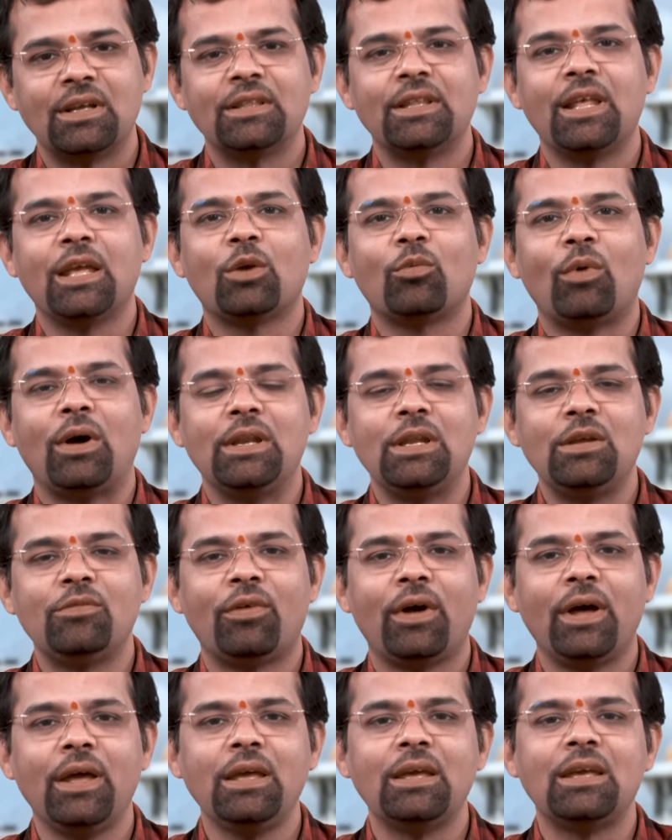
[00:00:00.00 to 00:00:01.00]
they
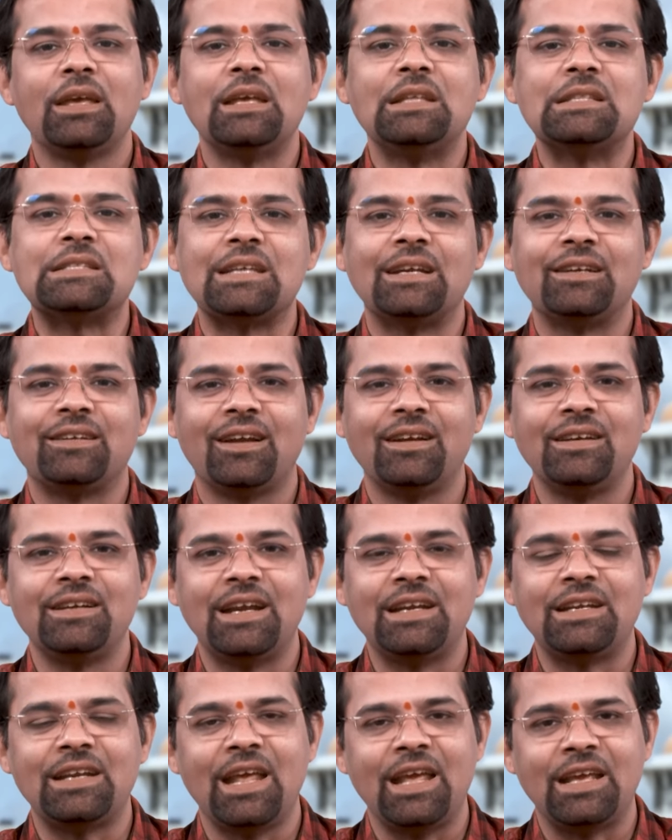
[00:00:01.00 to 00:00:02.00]
qualify in SET and
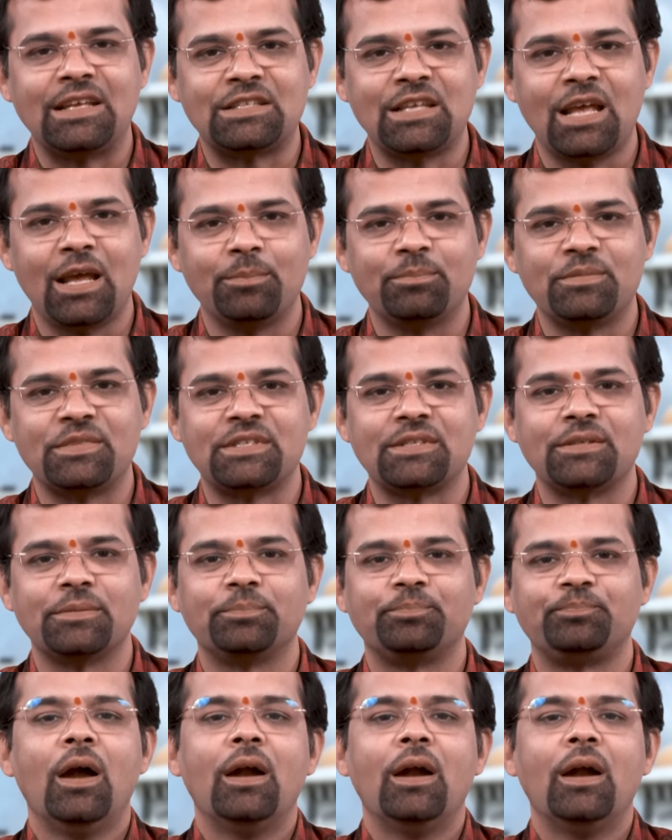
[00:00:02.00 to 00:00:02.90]
NET exams.